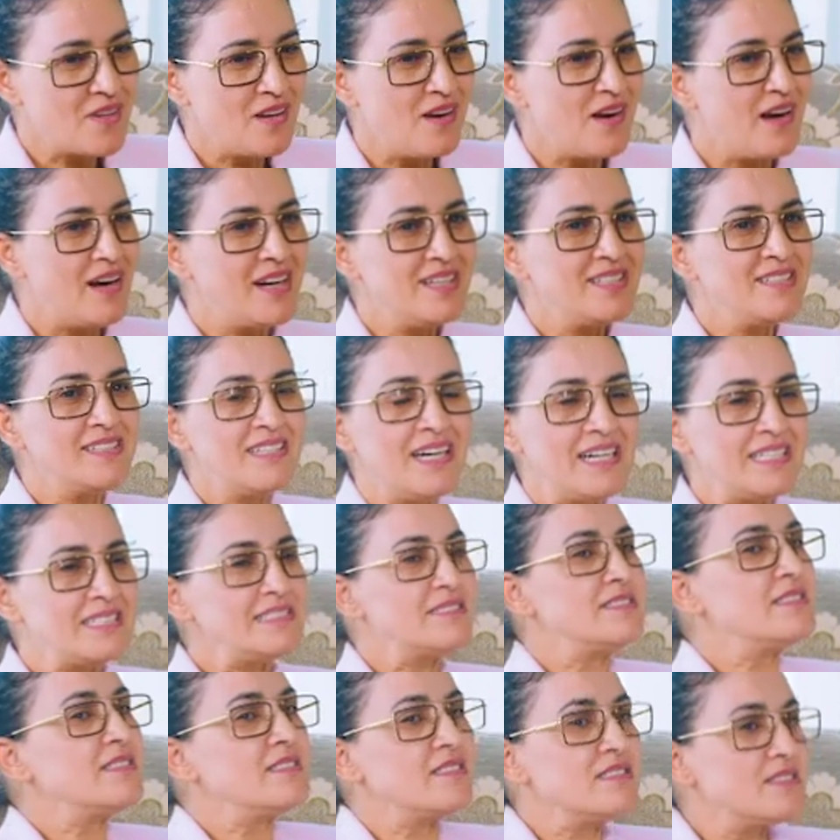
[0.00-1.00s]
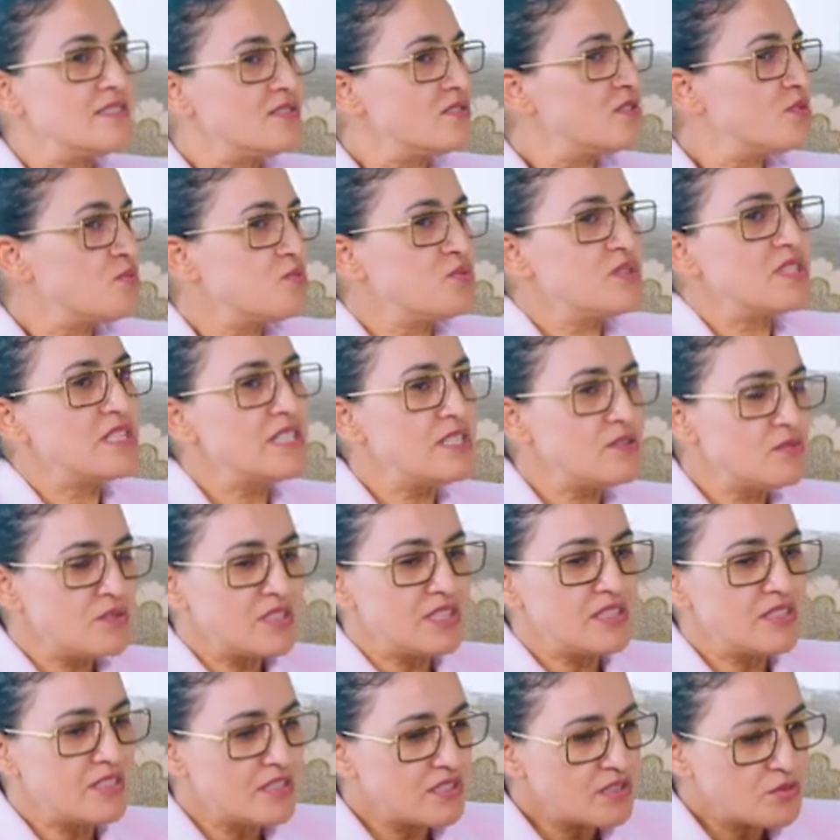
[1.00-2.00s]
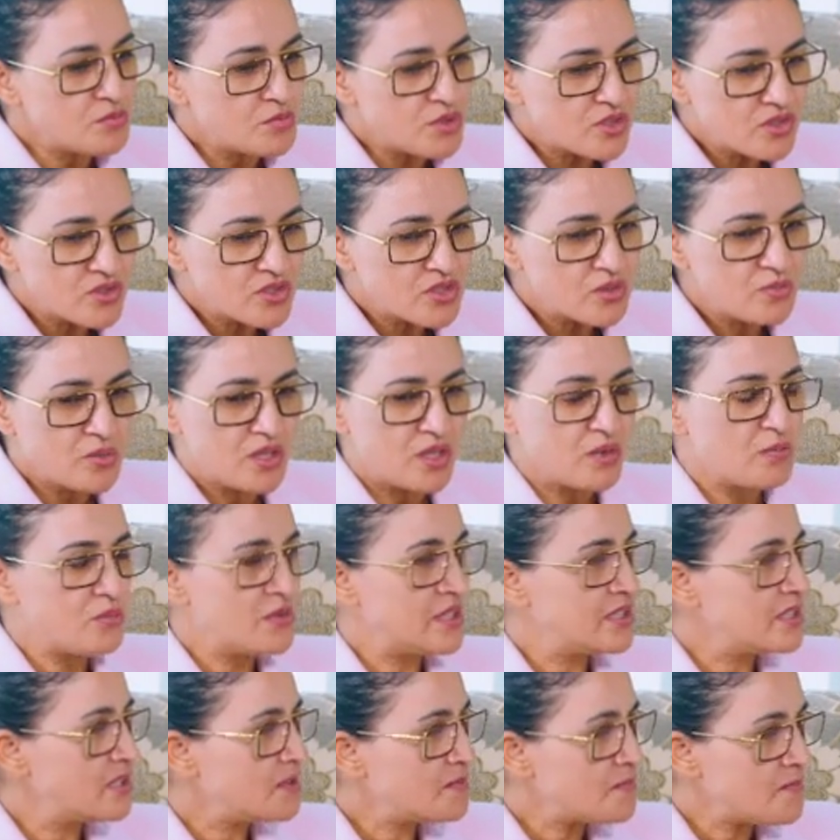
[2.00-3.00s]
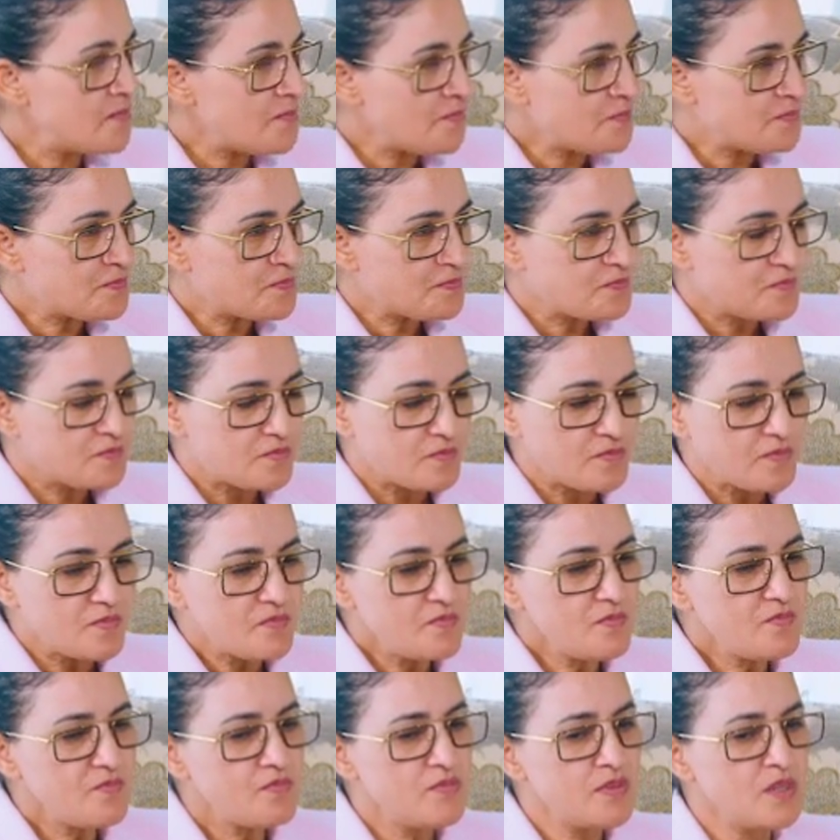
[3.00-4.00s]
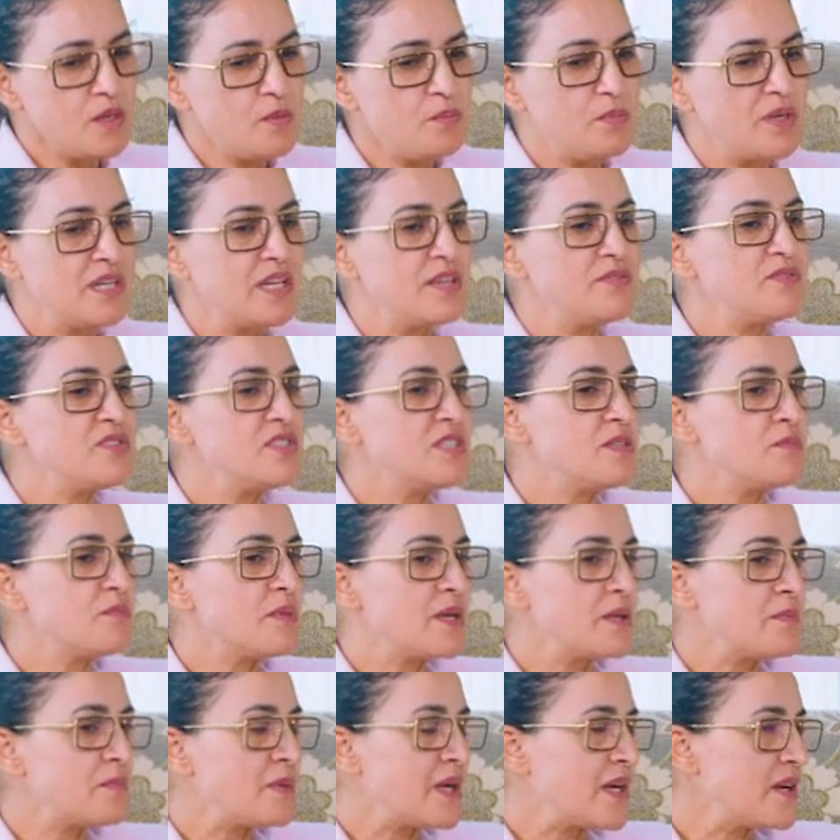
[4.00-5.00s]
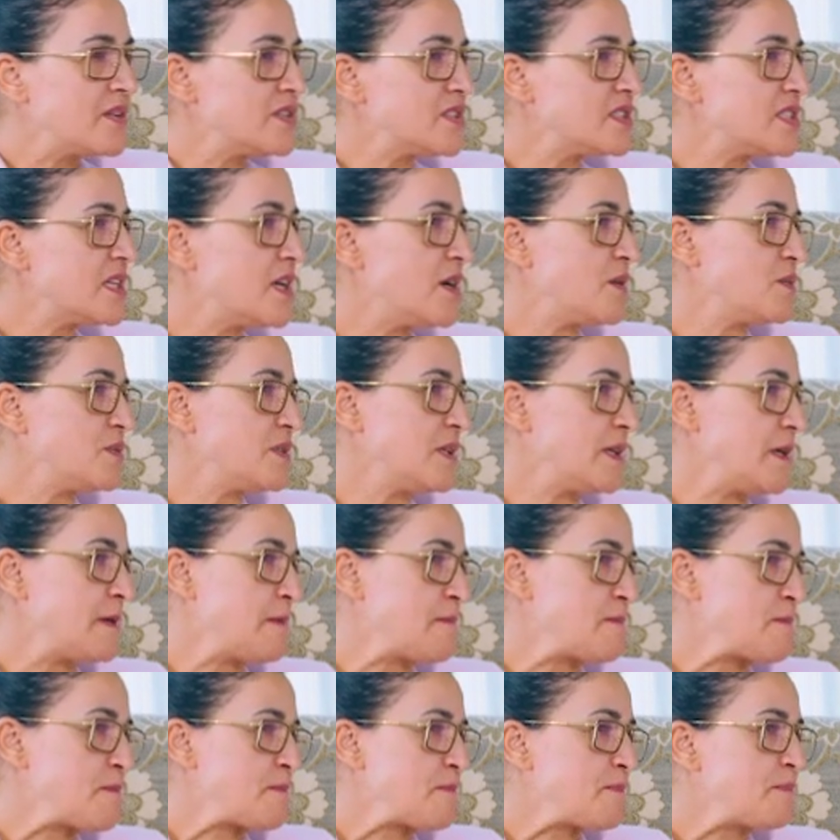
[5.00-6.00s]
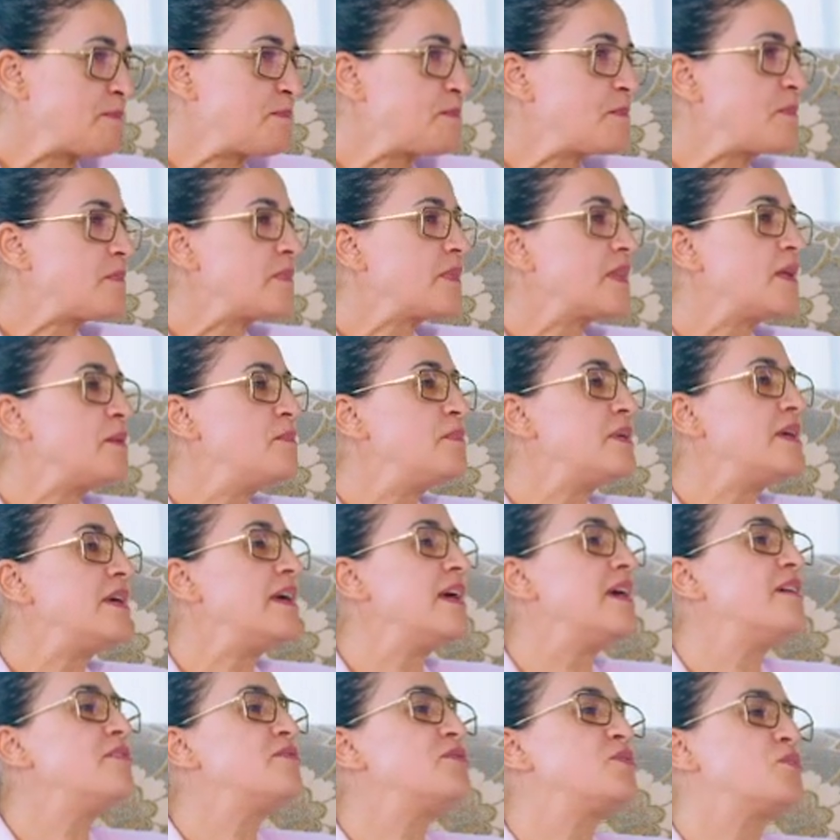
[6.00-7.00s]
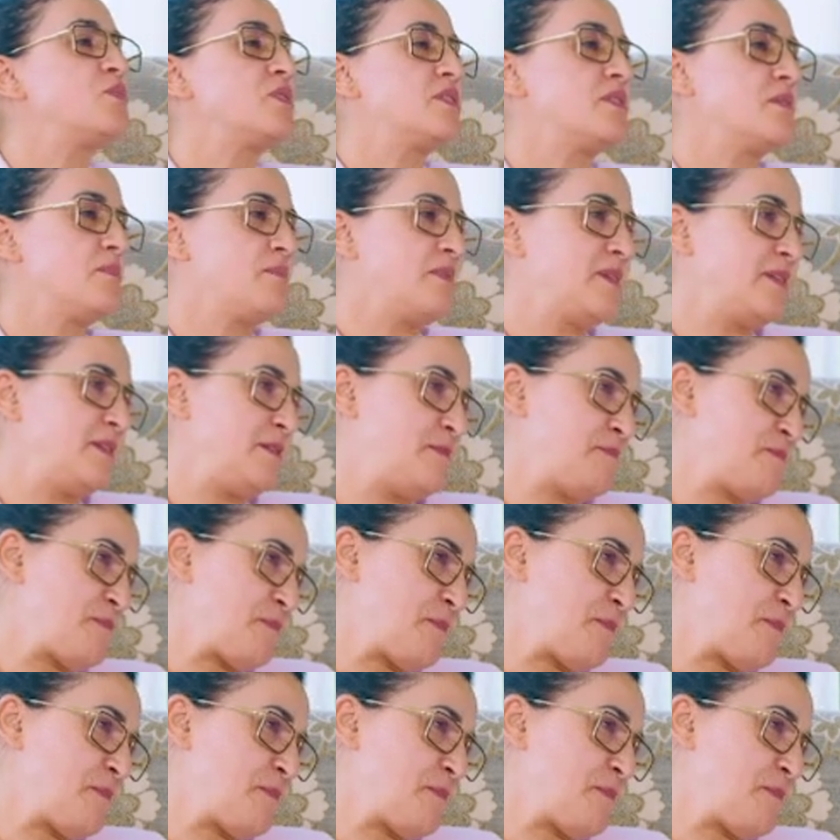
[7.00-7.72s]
I didn't really read any books about money, but I've seen my parents how they behaved with the money.